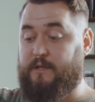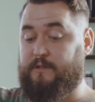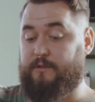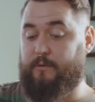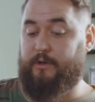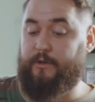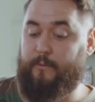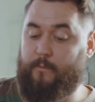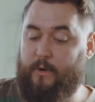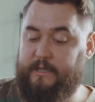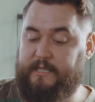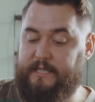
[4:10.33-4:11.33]
So we're gonna do
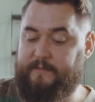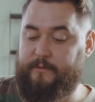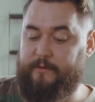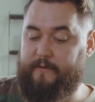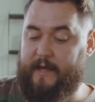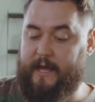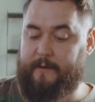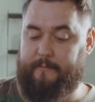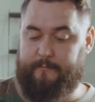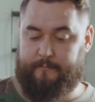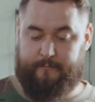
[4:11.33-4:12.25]
1 teaspoon of that.